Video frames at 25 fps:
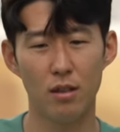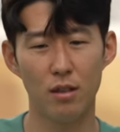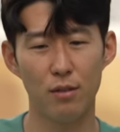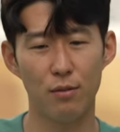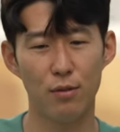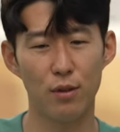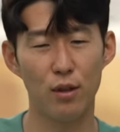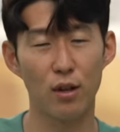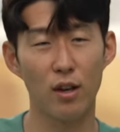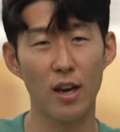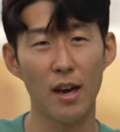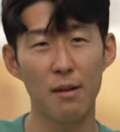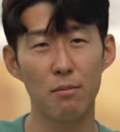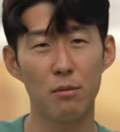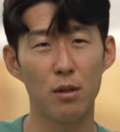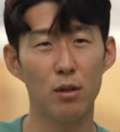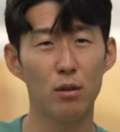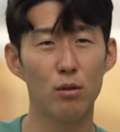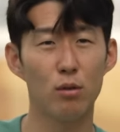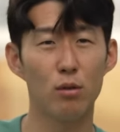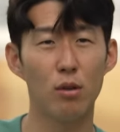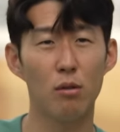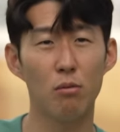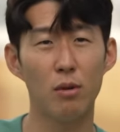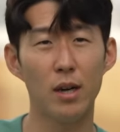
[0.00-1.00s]
if the captain
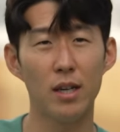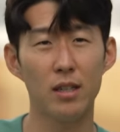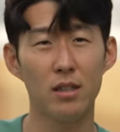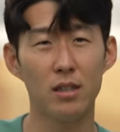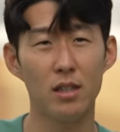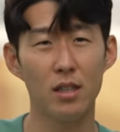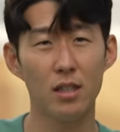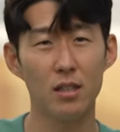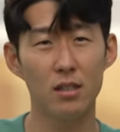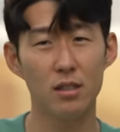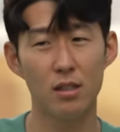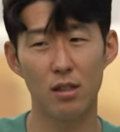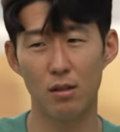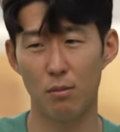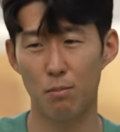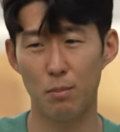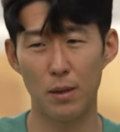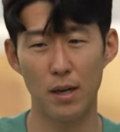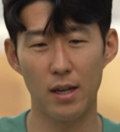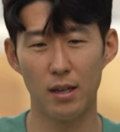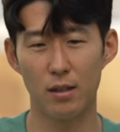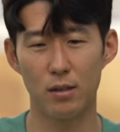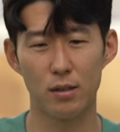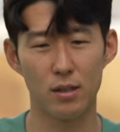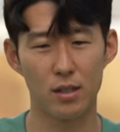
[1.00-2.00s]
do the right things the
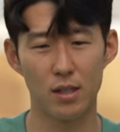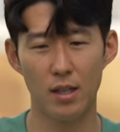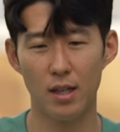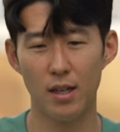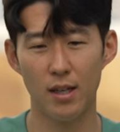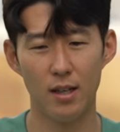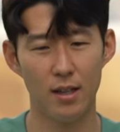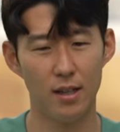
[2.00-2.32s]
players